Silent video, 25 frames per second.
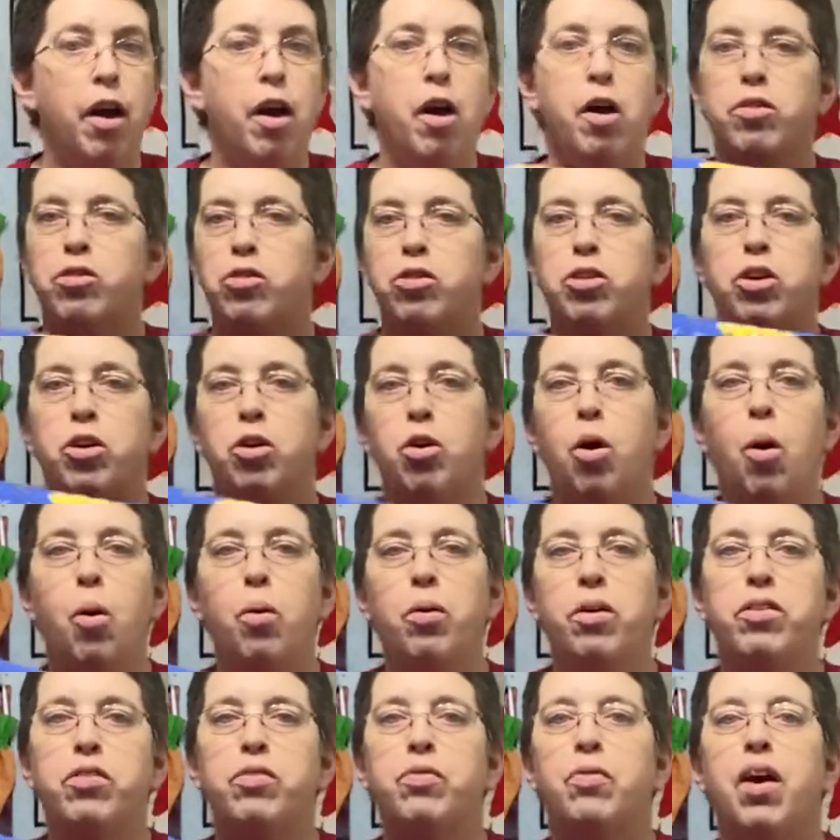So you can
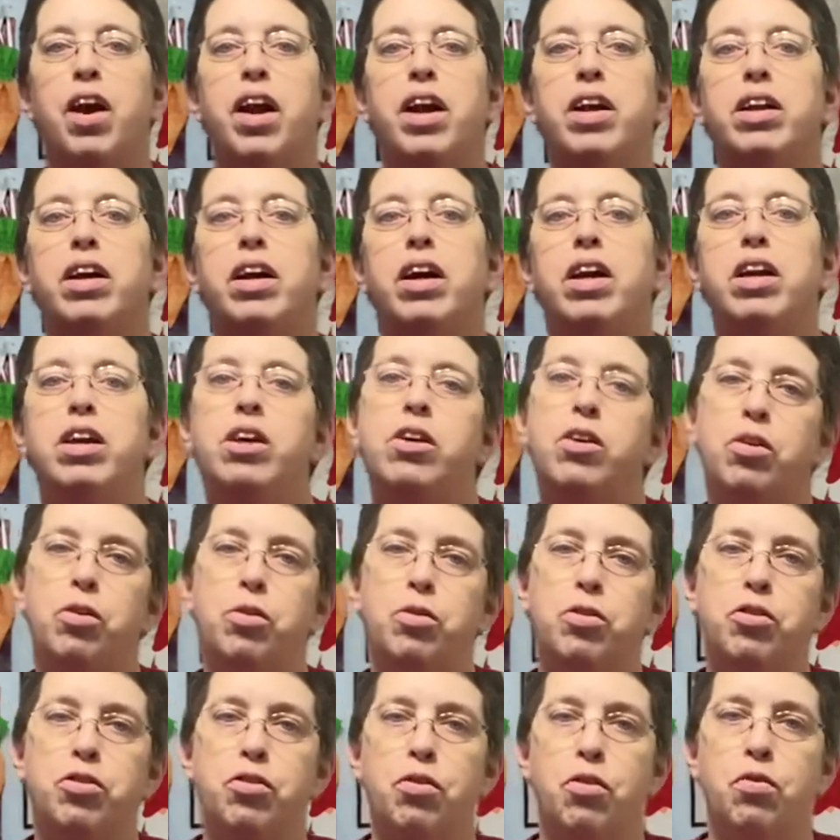always find a
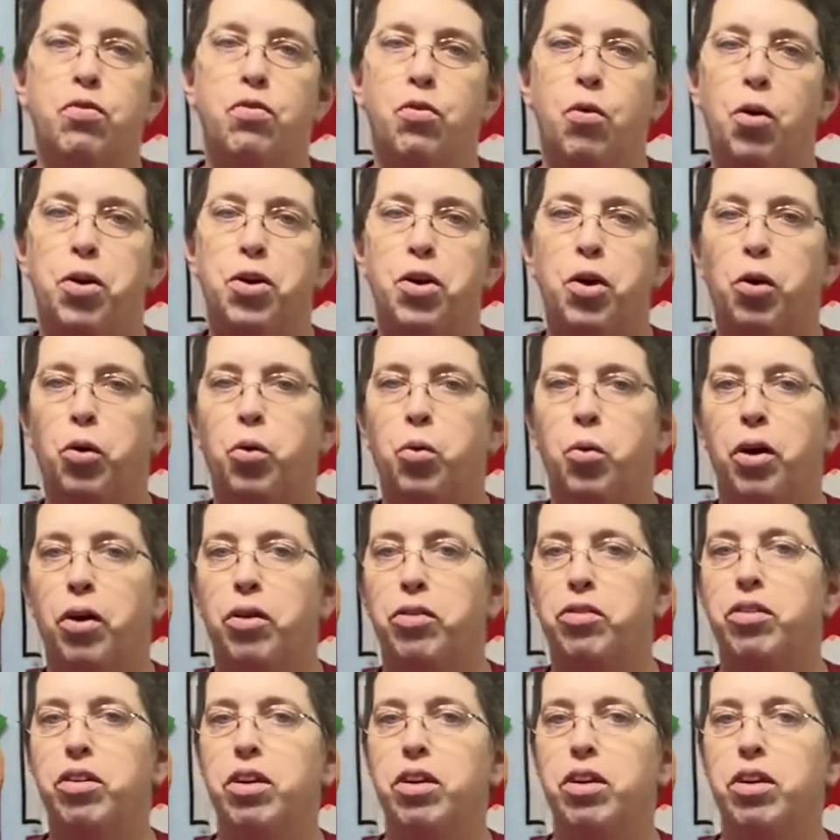use for your quilts.